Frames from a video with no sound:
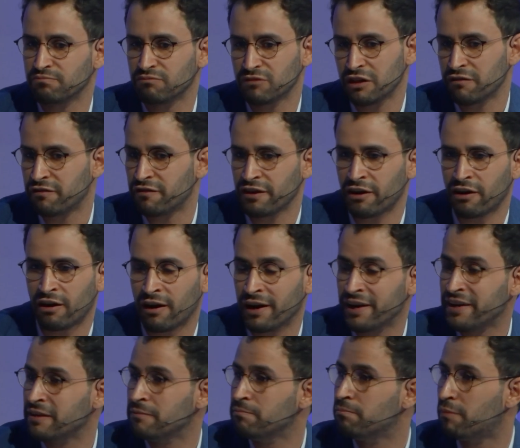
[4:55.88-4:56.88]
if there are
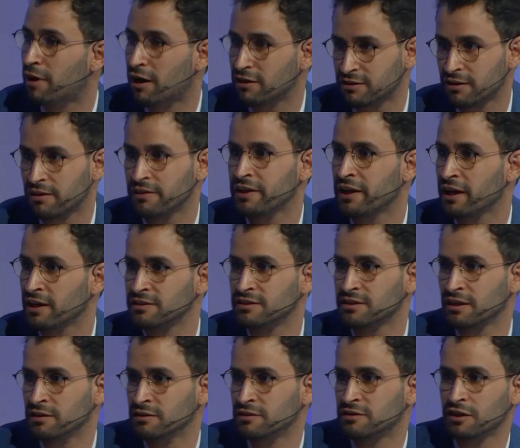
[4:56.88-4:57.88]
any bottlenecks
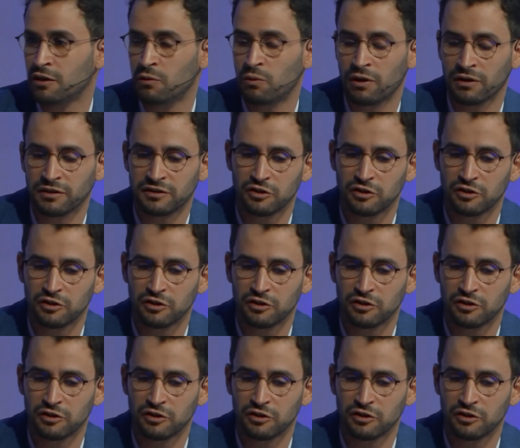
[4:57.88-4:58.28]
and so on.